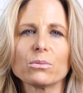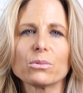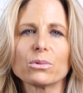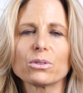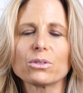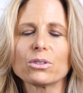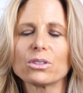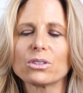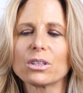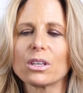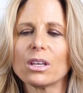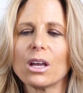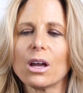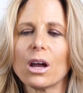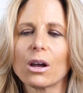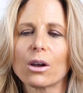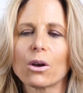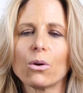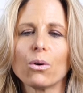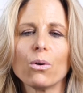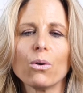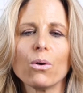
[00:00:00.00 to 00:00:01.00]
It was just
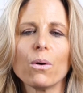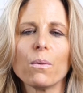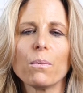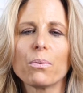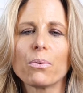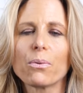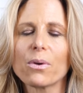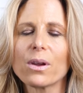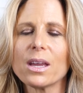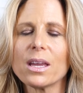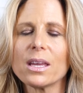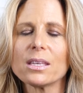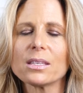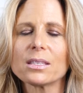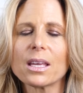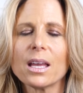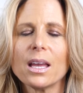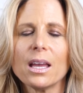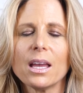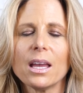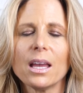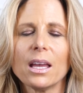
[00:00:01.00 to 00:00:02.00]
a cool breeze,